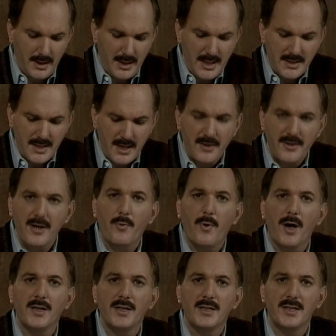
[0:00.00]
He stated that
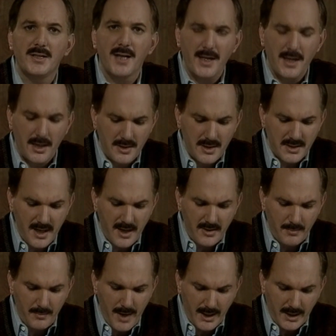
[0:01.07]
while he did not
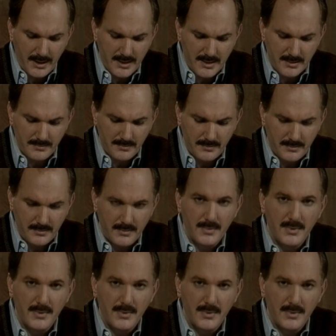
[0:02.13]
understand the mechanism,